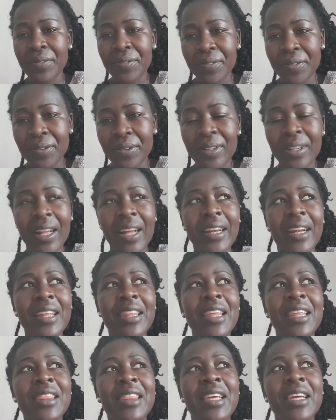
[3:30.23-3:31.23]
full.
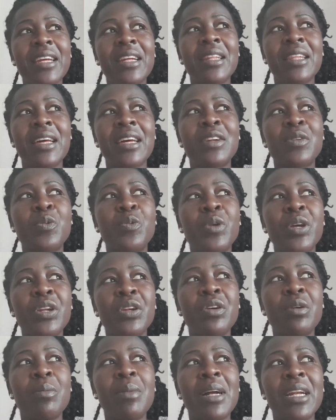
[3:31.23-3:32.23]
Another thing that we
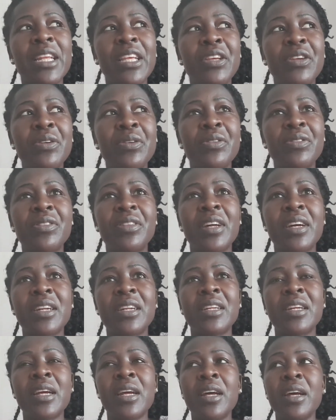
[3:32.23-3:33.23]
normally use,
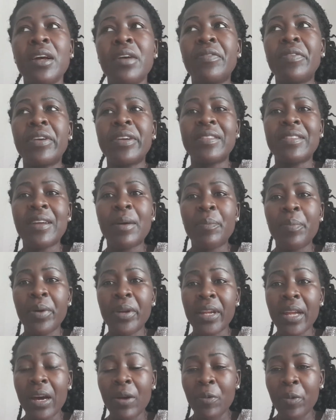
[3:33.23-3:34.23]
that, for example,
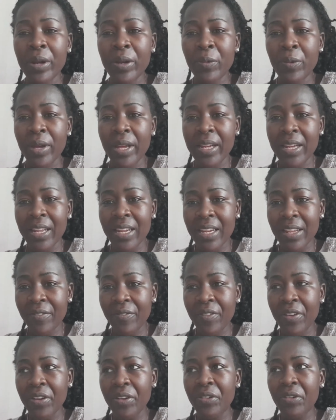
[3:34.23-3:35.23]
when we're in the
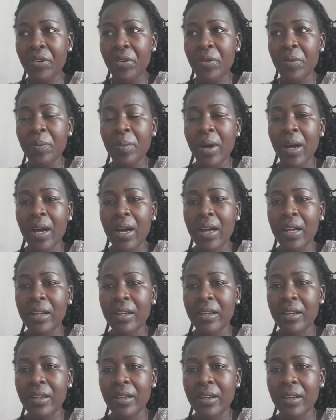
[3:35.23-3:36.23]
living room,
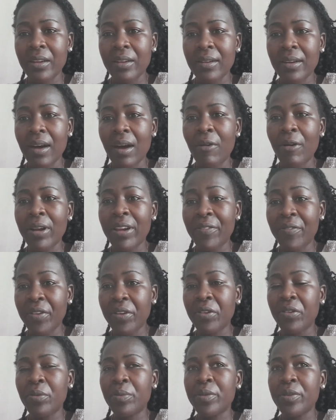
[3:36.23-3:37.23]
and our
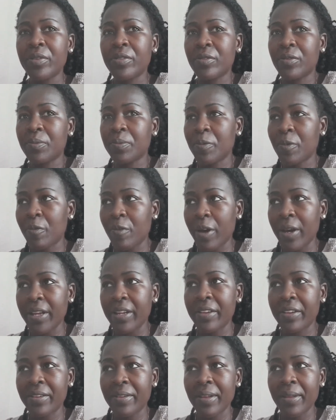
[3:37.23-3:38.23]
living room is
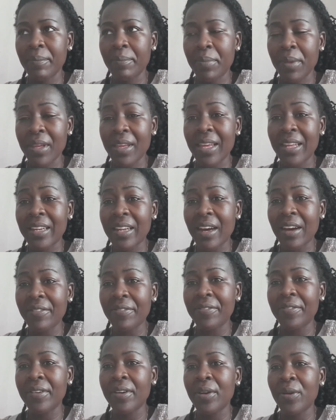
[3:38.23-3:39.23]
quite big
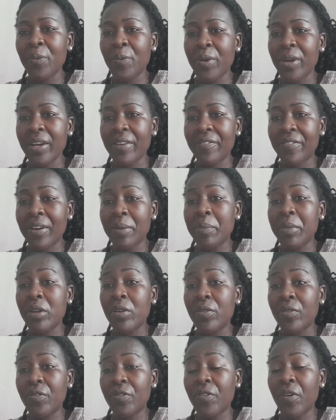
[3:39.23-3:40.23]
enough, we're a family
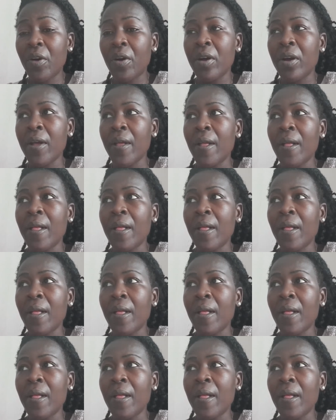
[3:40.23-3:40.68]
of 4,